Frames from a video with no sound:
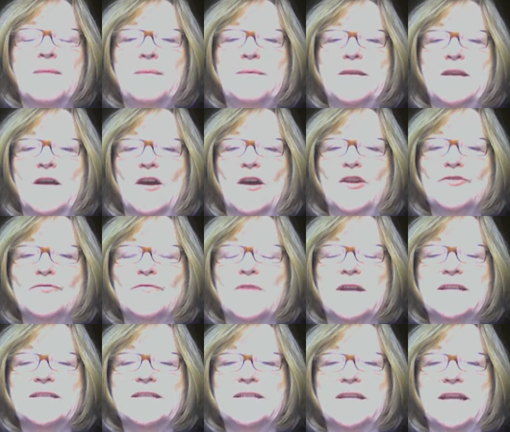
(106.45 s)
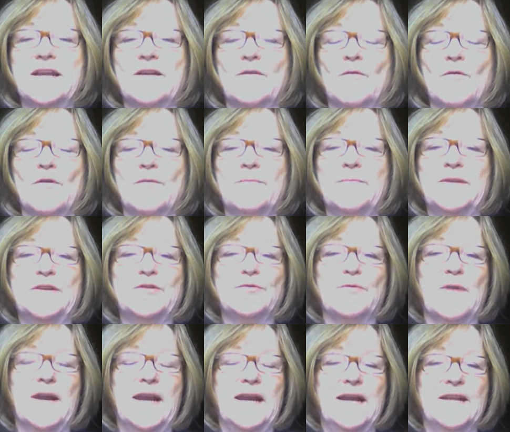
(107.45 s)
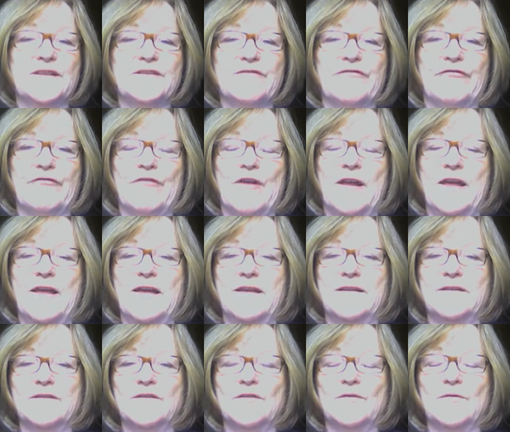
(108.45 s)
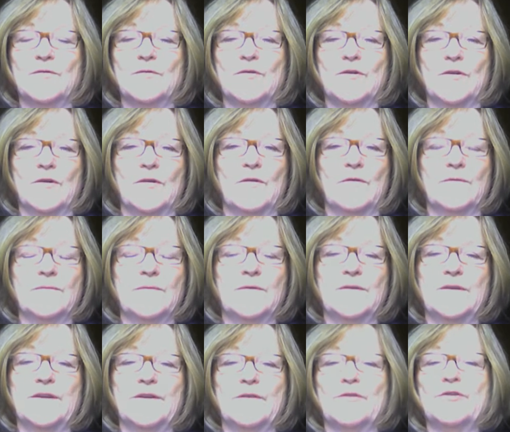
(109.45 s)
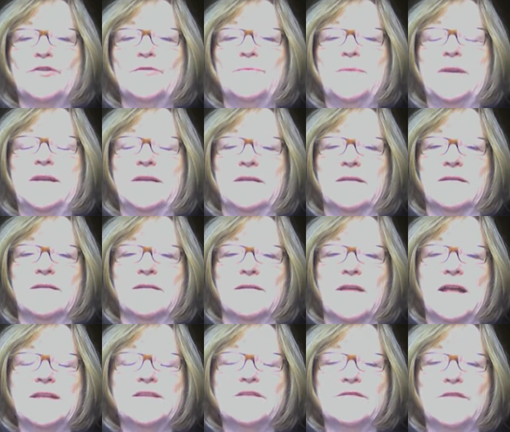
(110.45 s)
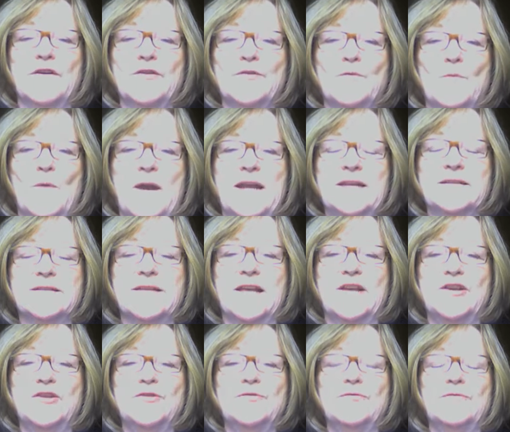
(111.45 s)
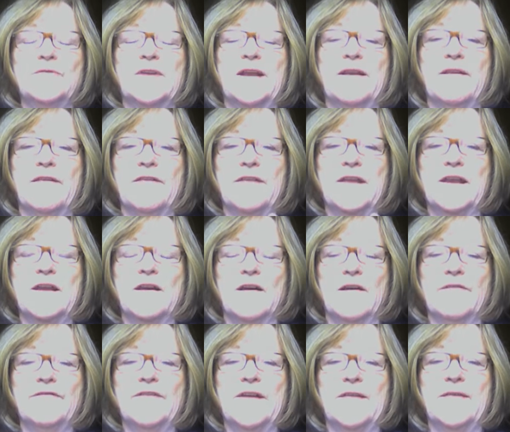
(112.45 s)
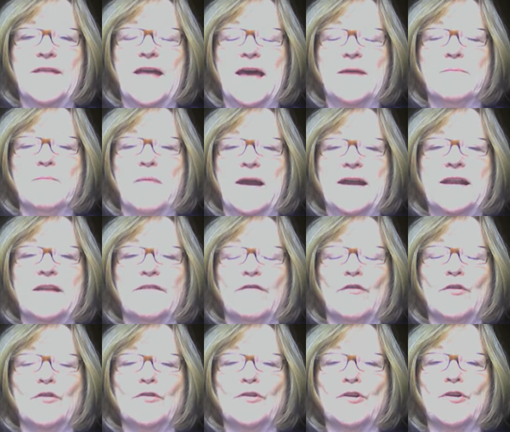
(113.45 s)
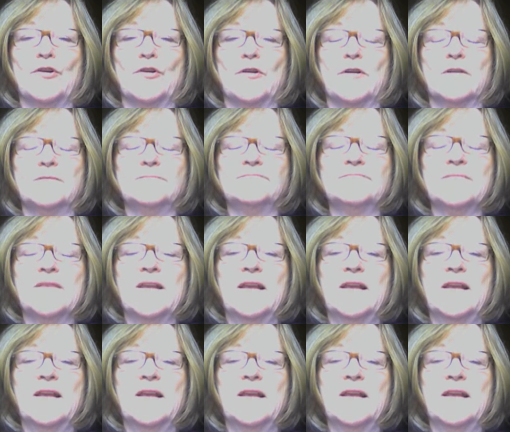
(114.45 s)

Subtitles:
maybe untrusting or betrayed as a friend, or there could be lots of other ways that you can think of that might have hurt her.